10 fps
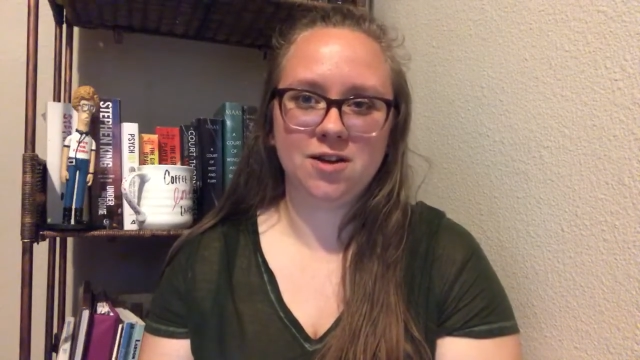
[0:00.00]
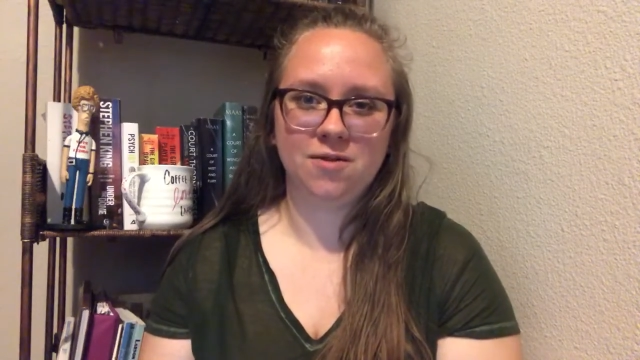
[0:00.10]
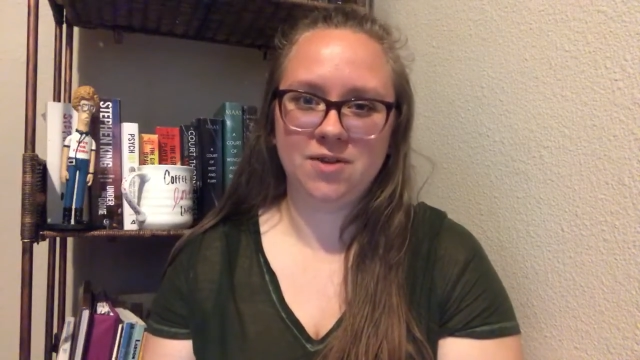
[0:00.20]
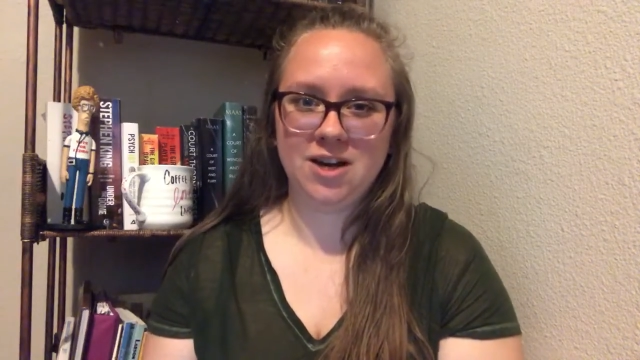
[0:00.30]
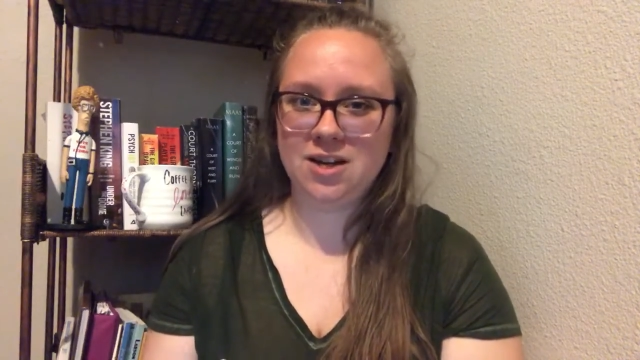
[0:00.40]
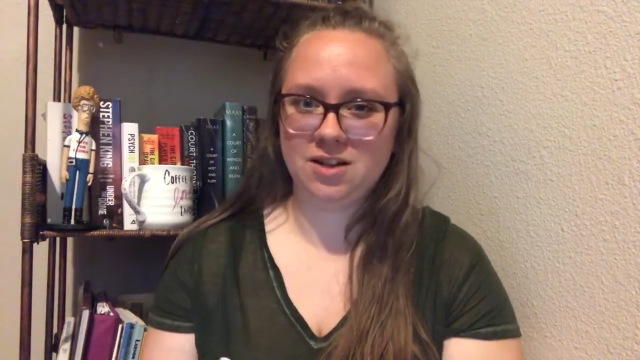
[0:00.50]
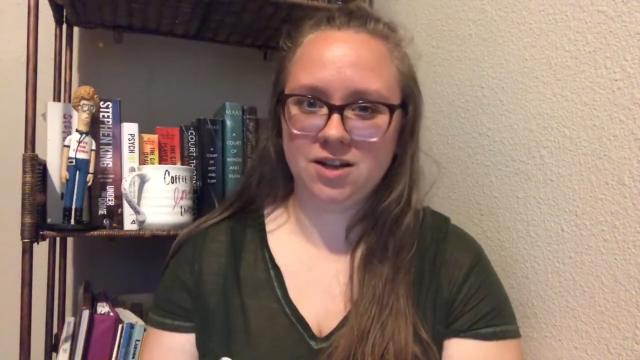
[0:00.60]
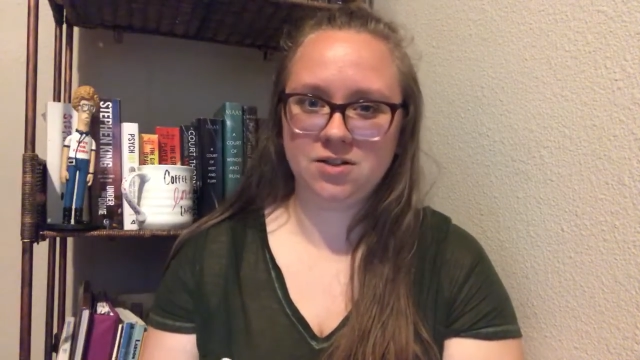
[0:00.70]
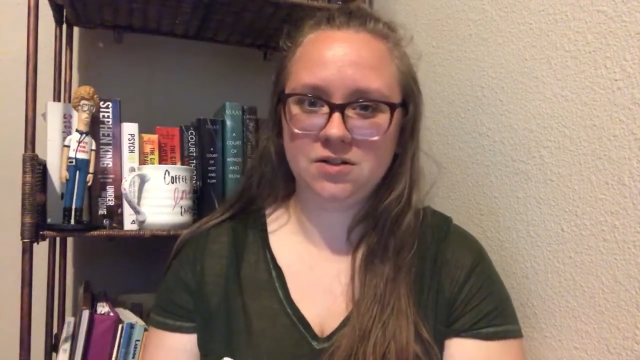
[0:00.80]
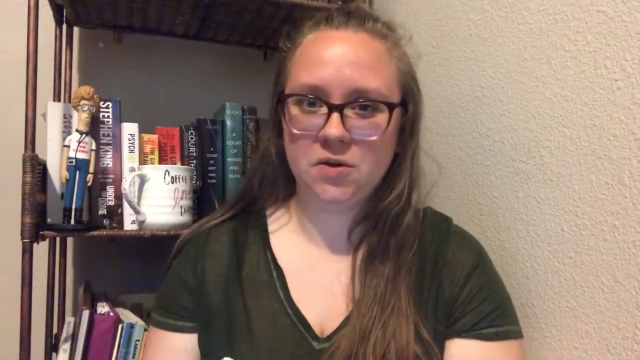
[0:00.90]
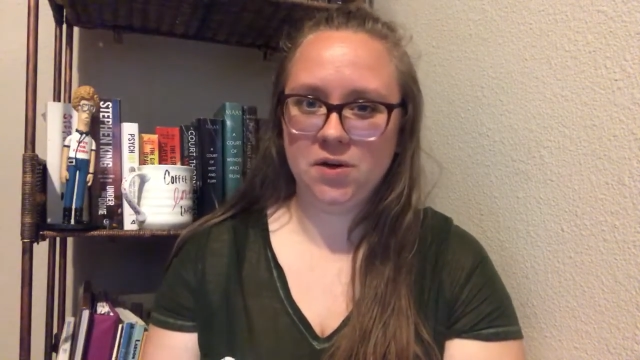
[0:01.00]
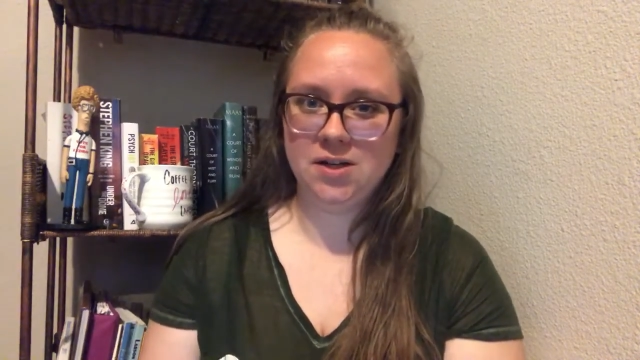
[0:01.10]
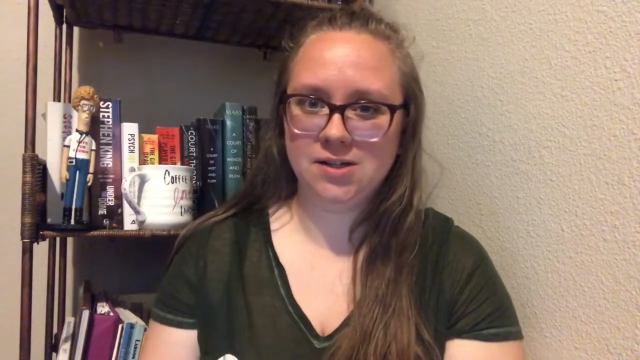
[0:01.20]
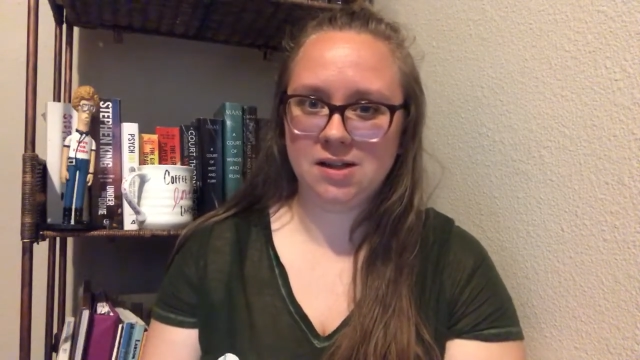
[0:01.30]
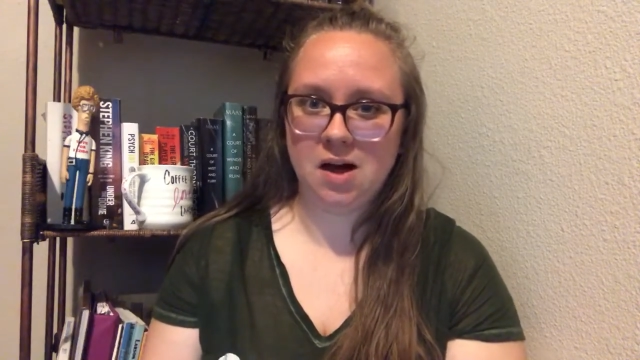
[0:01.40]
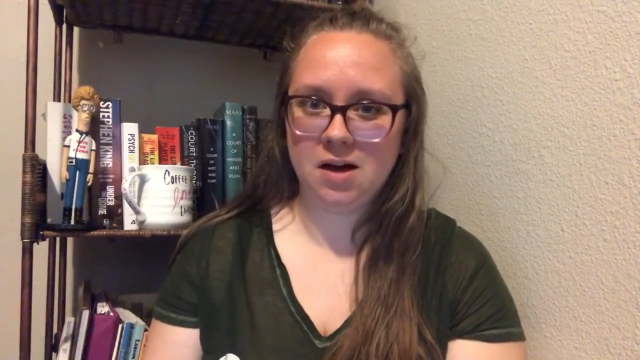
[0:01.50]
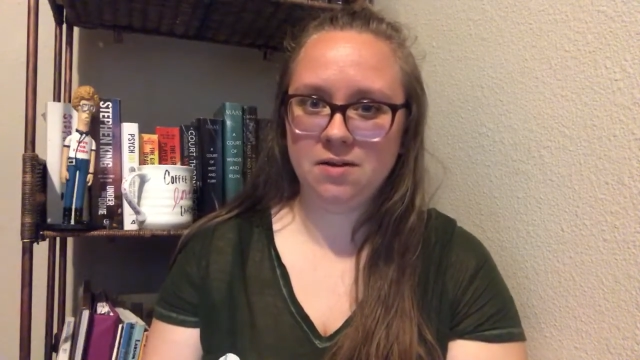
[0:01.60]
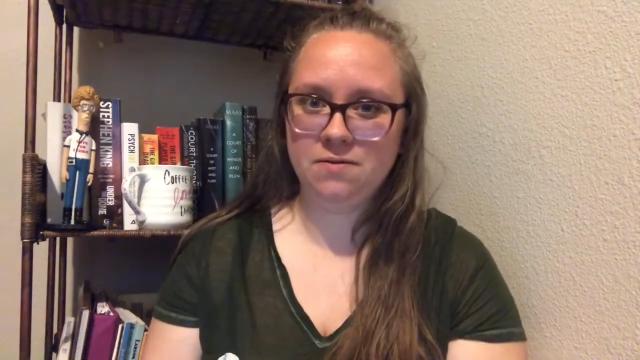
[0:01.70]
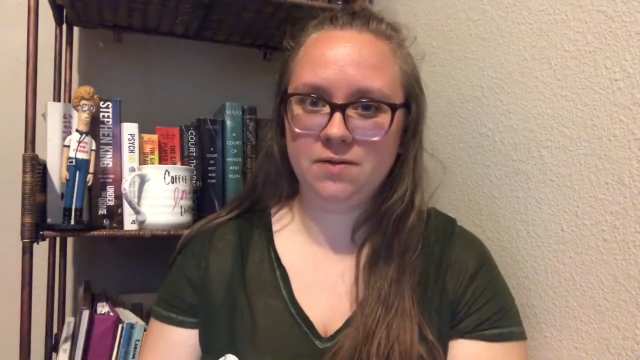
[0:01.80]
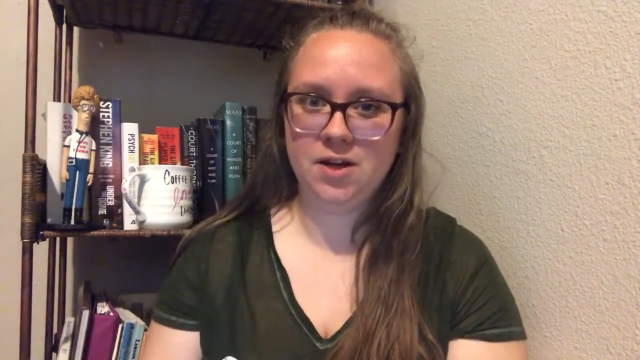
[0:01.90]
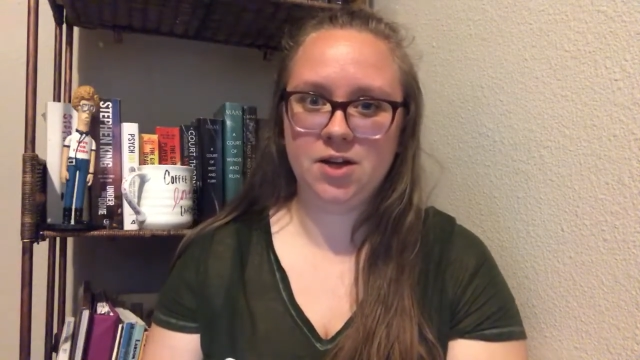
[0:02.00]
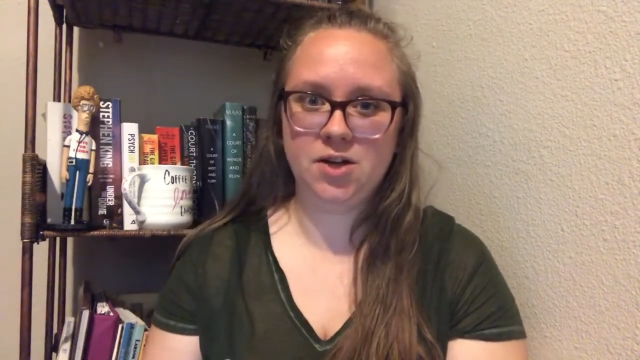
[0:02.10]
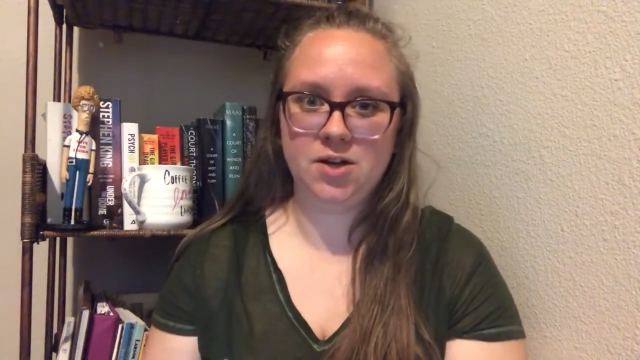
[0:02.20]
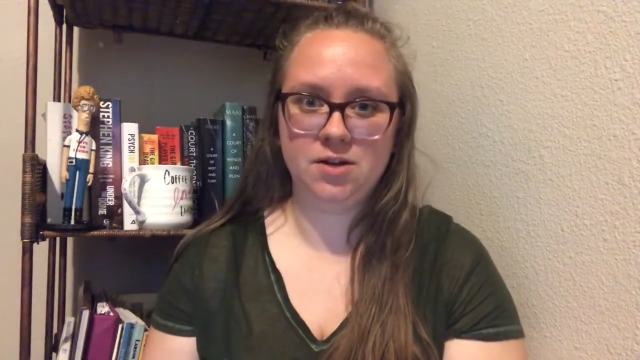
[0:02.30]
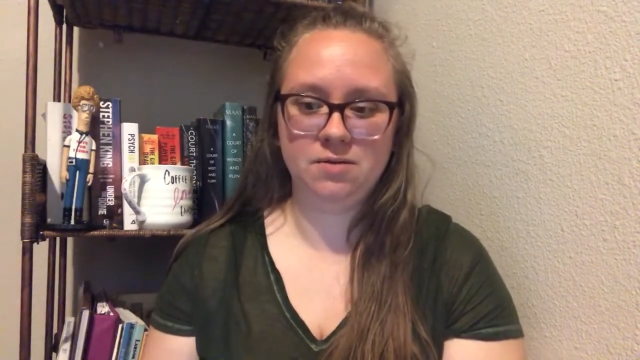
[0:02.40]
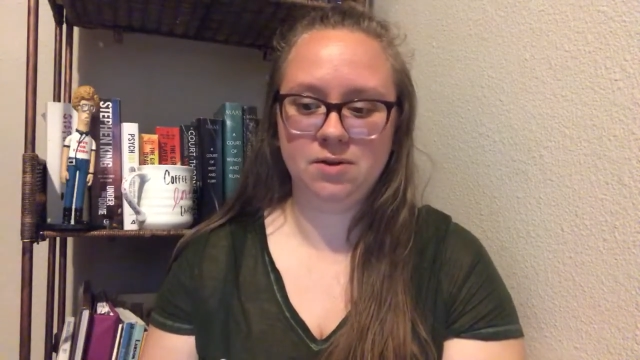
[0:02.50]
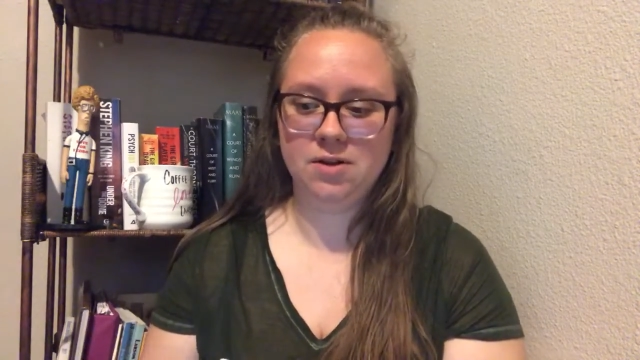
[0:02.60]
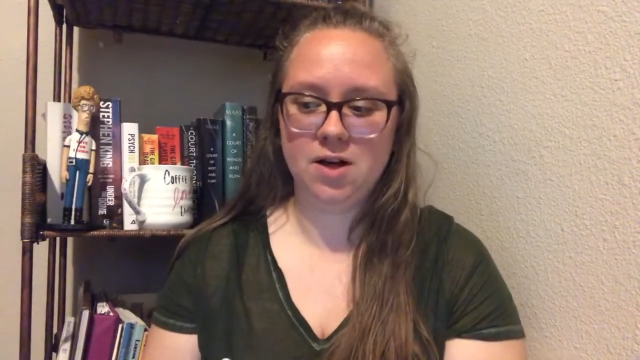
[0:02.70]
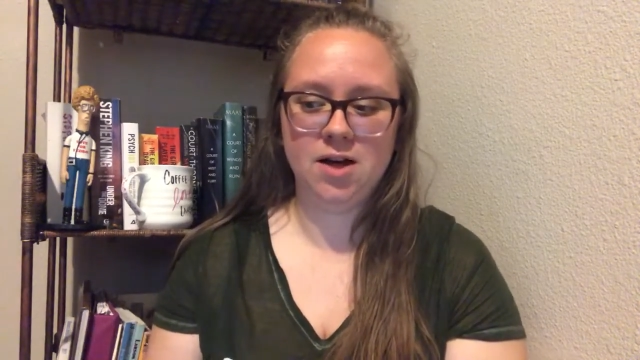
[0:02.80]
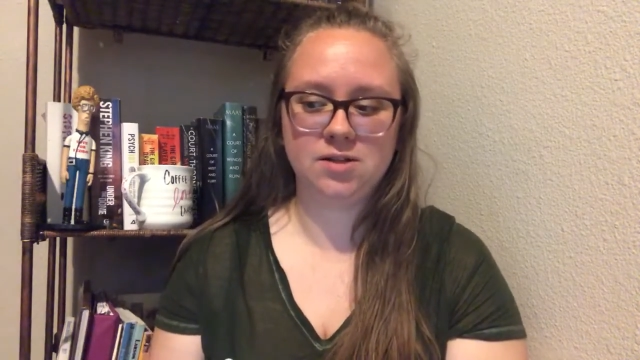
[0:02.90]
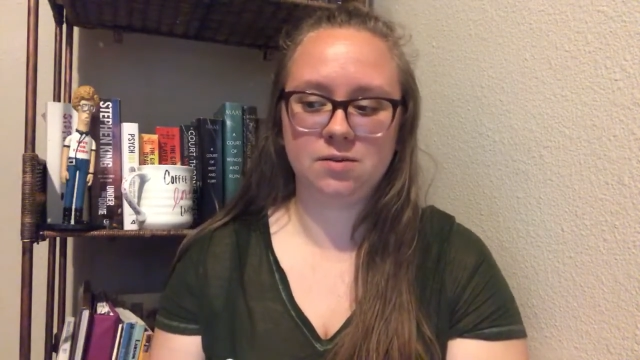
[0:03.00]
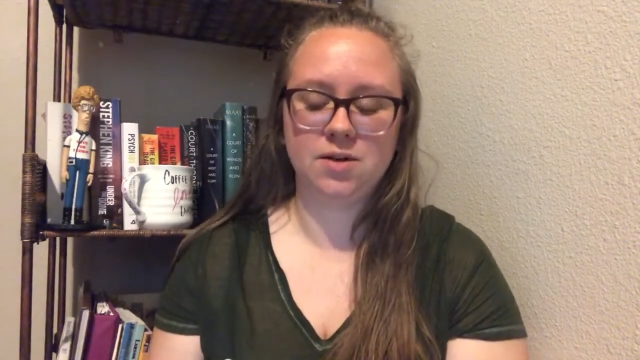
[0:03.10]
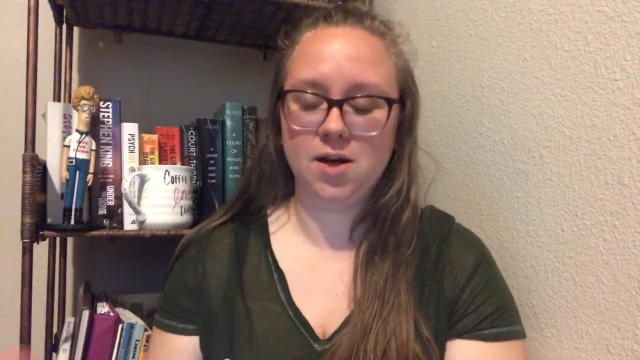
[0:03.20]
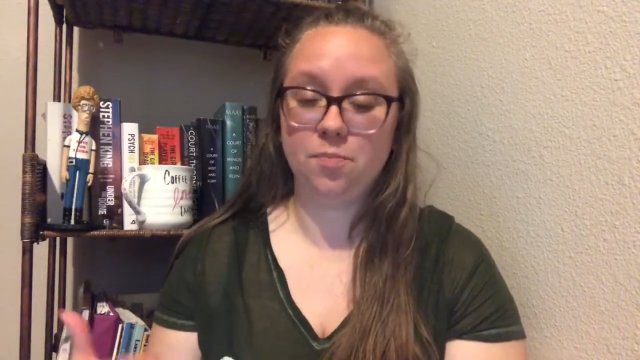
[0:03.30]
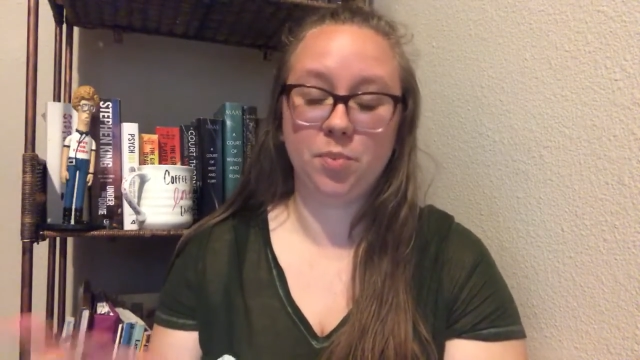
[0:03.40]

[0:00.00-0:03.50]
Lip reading: of anything to his life. He has a